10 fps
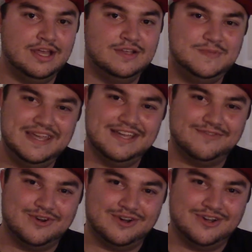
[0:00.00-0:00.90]
Speaking of
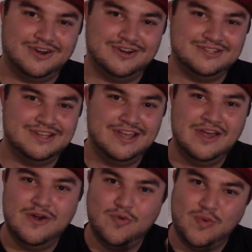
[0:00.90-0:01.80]
current cars,
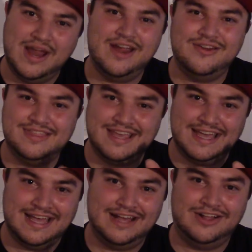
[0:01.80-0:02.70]
where the
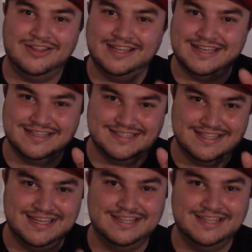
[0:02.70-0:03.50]
hell is the